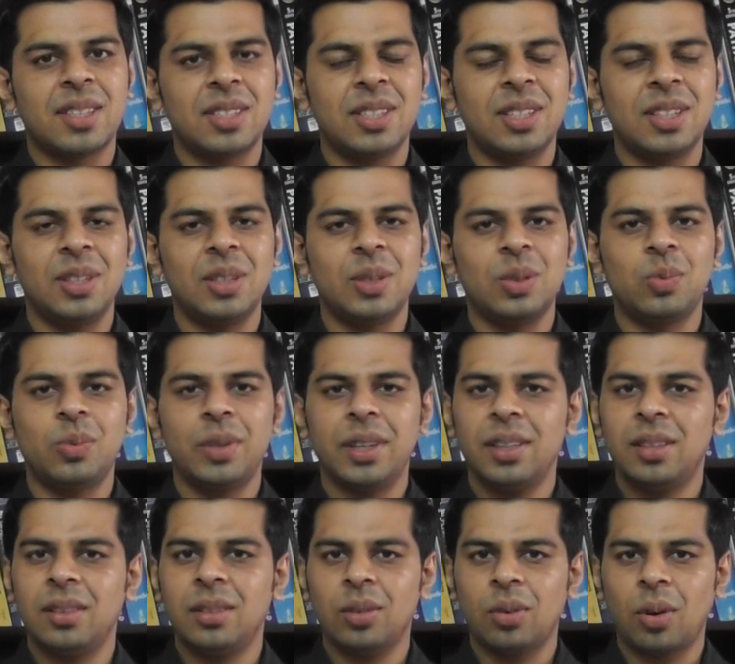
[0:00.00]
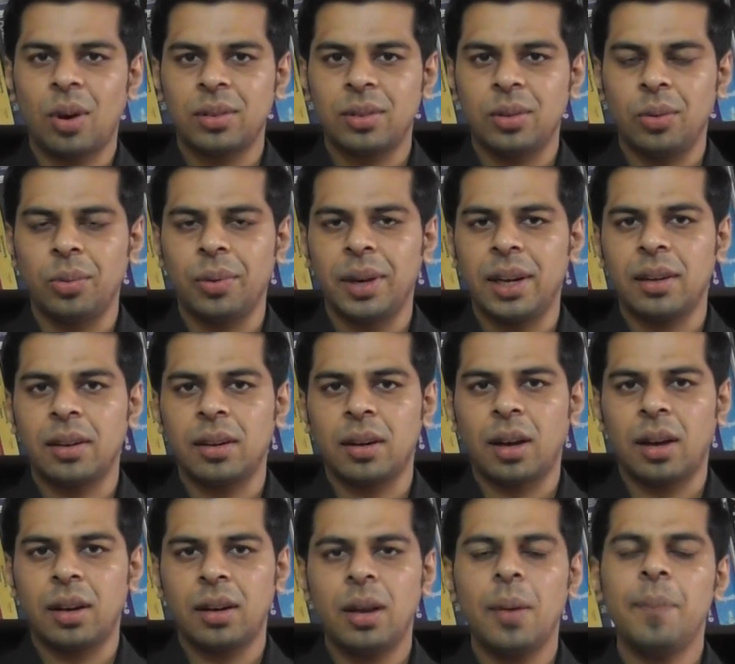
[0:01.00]
series with Dr. Vivek
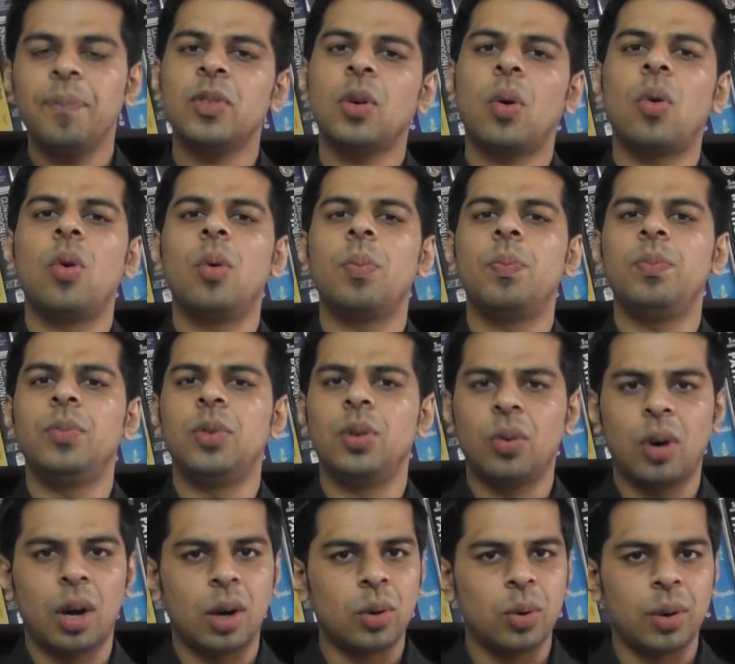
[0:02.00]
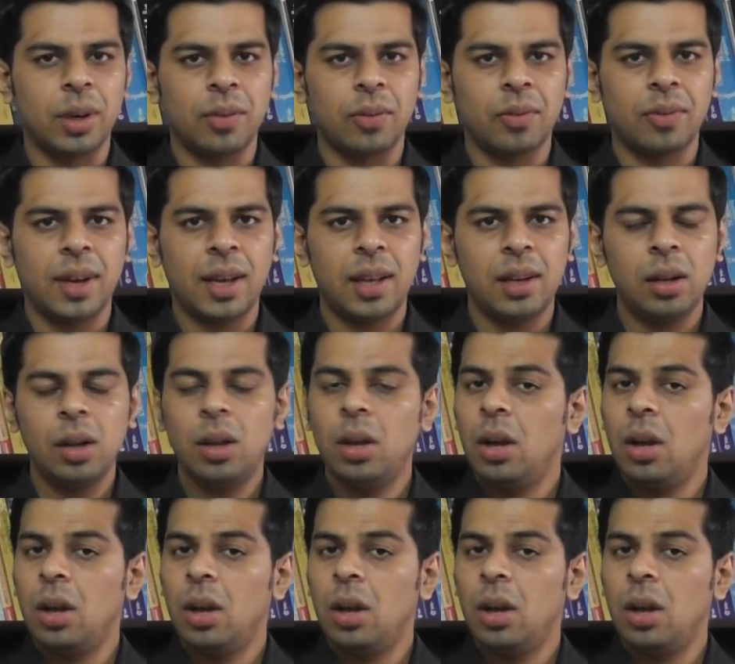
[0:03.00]
Rana. Hope you are doing well.